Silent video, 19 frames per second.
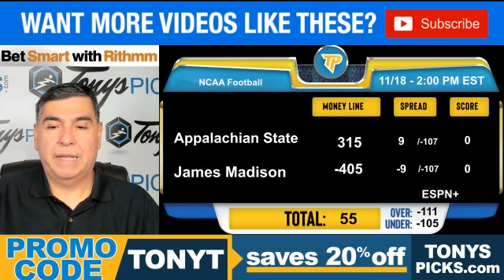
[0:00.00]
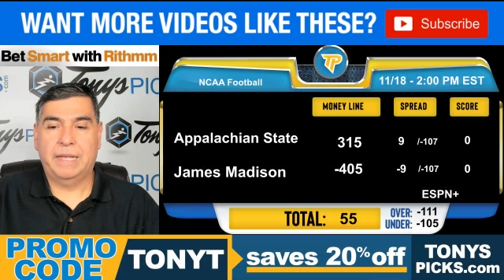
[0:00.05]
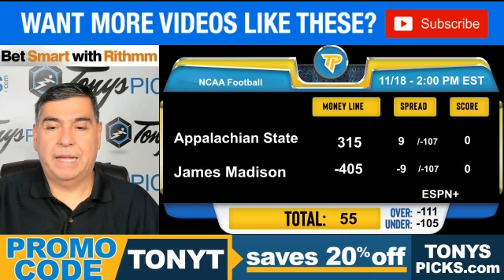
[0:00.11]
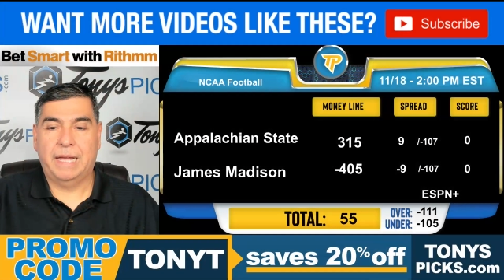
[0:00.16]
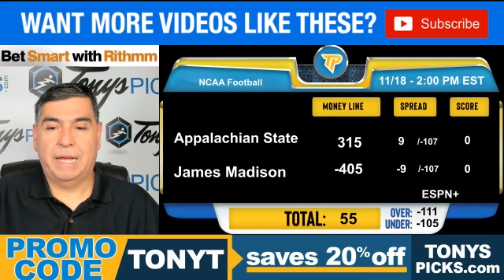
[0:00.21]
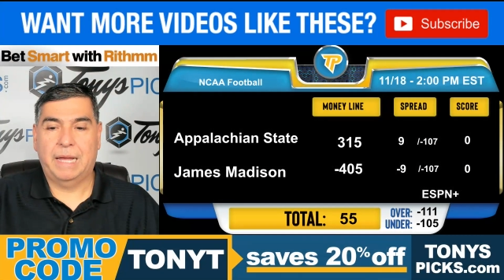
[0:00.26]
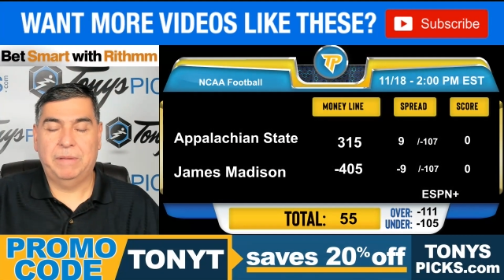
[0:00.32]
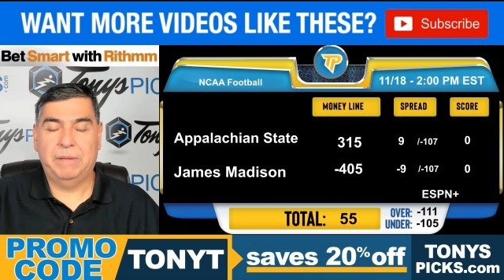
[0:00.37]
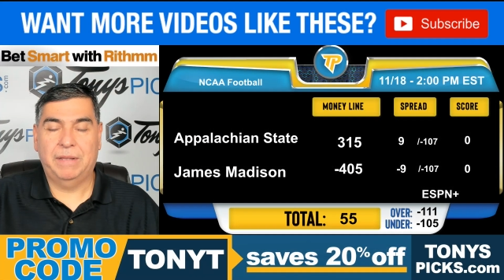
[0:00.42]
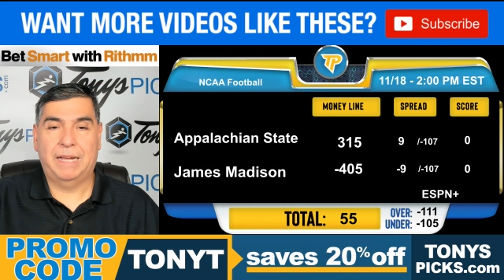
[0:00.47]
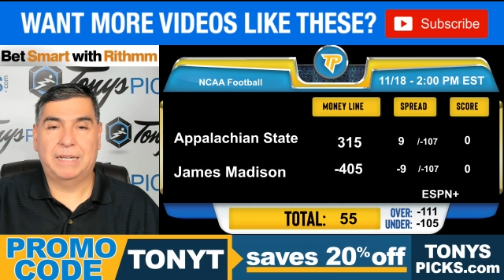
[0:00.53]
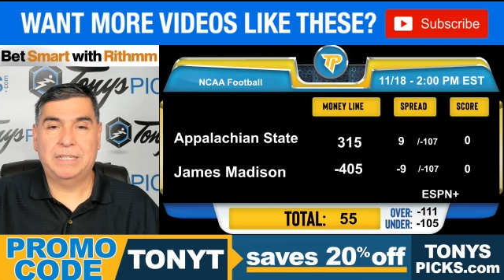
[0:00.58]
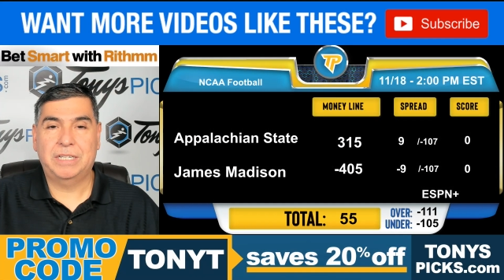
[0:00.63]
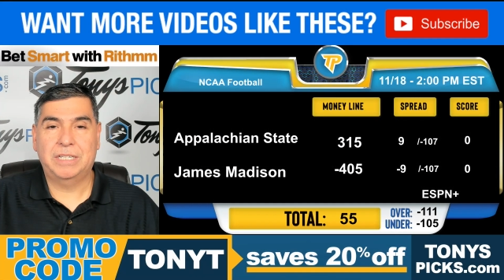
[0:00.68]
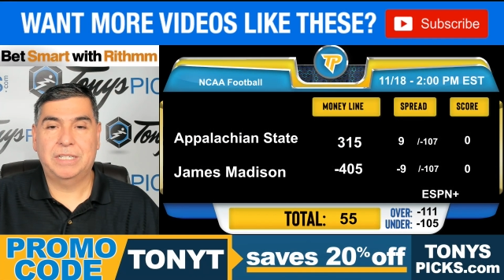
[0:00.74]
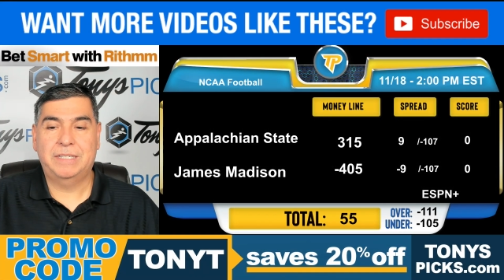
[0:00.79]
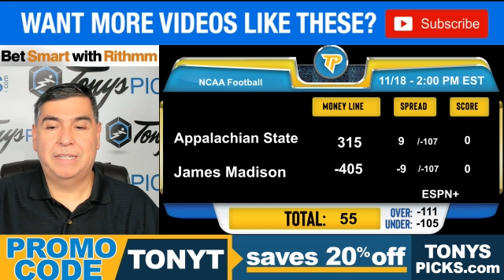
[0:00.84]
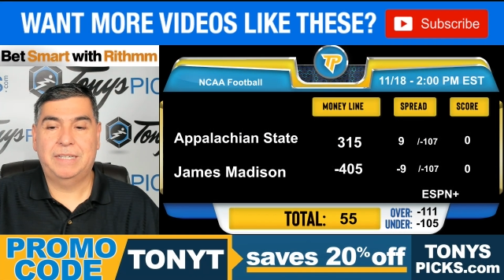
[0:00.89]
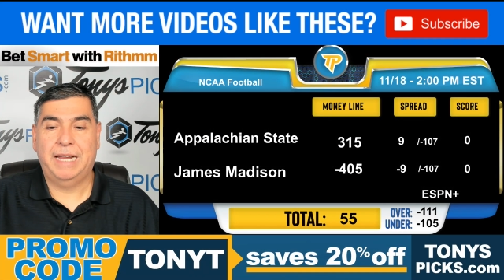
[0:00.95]

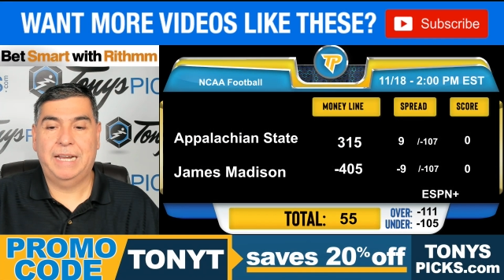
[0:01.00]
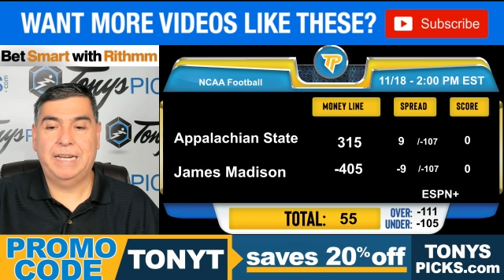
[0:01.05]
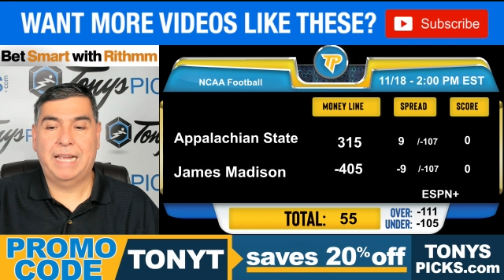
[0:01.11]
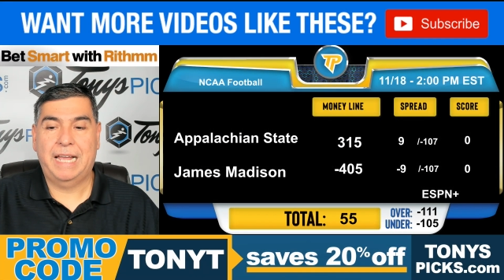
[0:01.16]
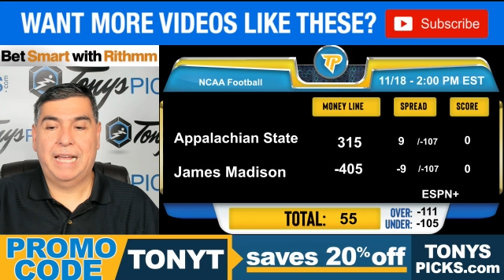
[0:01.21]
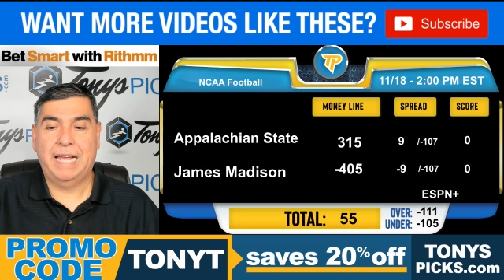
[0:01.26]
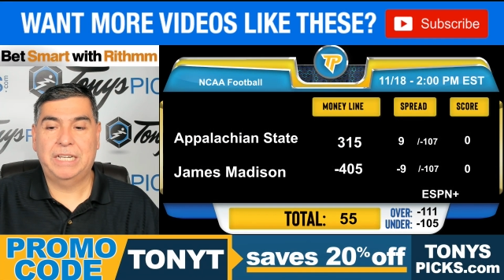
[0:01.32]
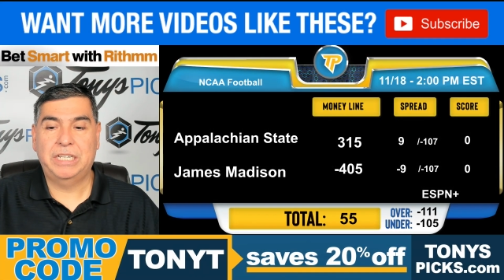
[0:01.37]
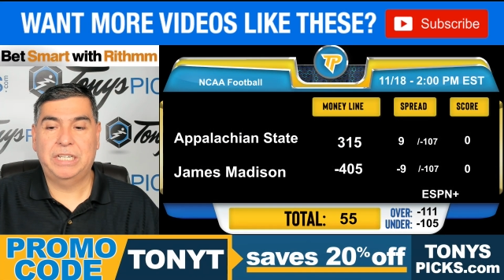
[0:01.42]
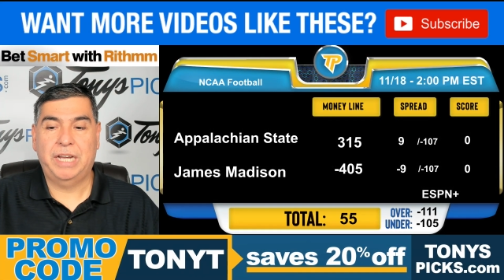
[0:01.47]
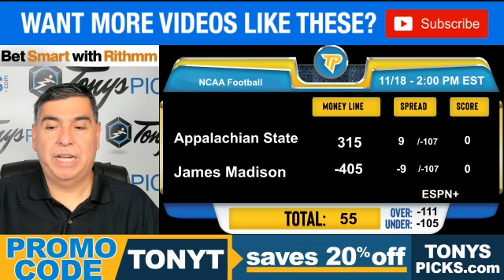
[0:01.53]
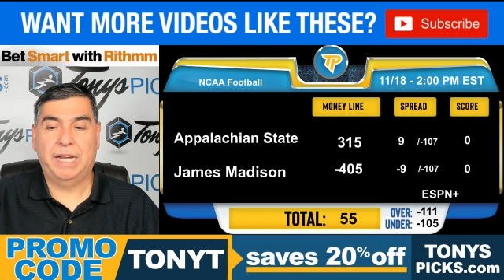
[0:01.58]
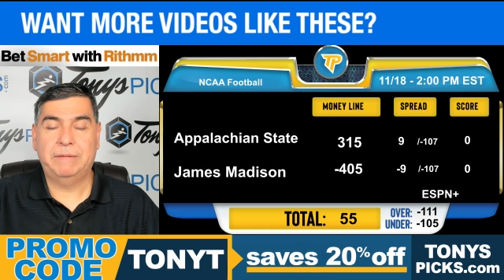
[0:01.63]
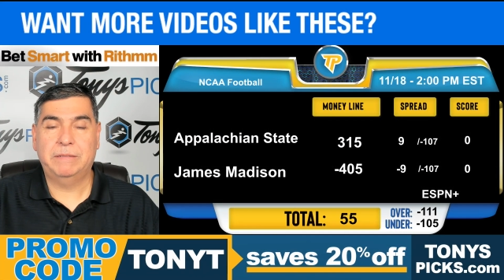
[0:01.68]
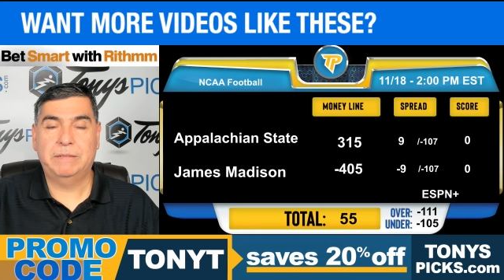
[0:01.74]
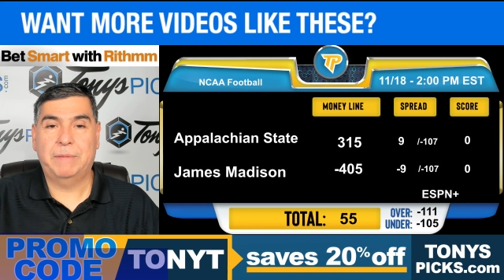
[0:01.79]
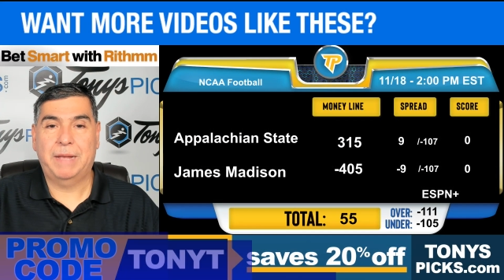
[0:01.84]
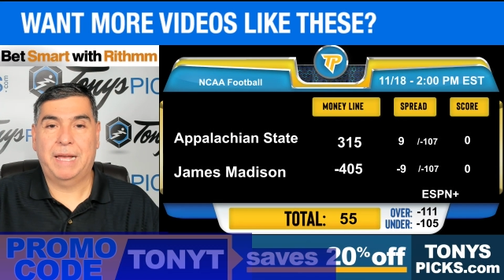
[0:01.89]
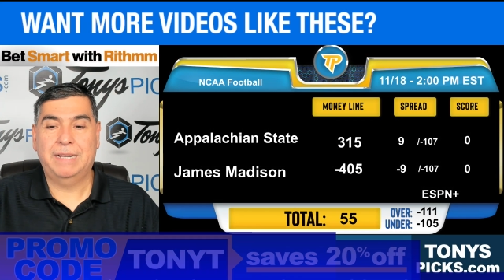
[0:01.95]
Appalachian State and
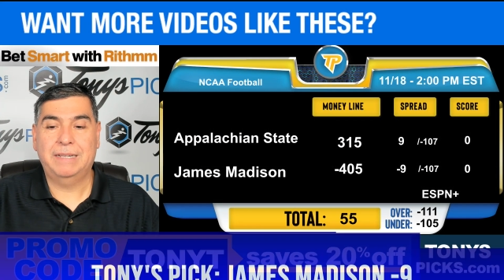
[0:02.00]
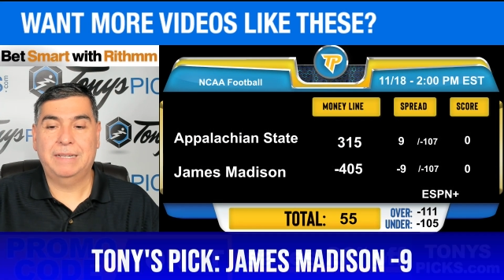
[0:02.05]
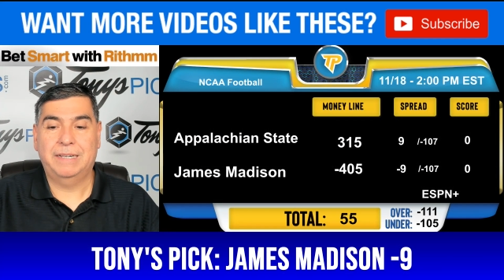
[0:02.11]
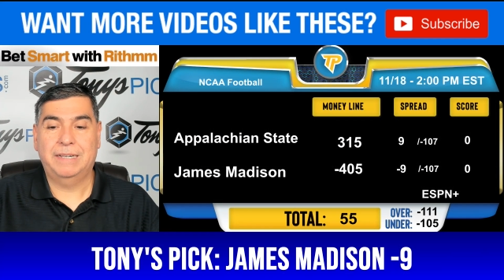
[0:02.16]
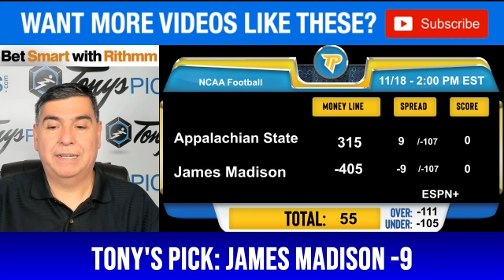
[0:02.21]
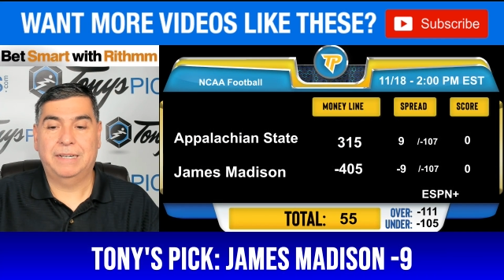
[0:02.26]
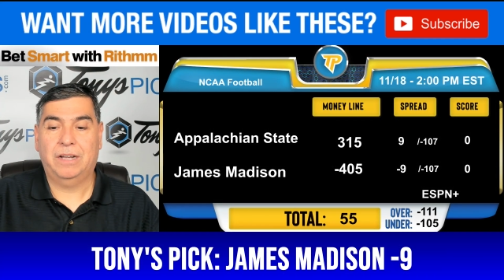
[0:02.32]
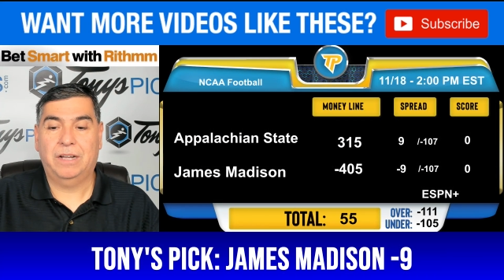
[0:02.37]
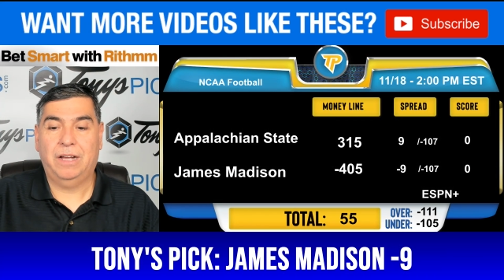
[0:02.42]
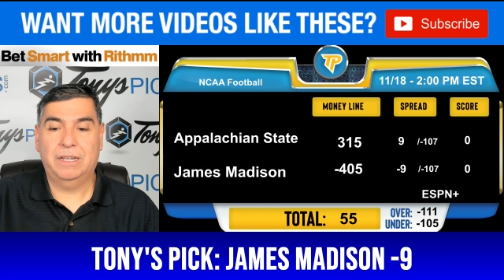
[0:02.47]
James Madison,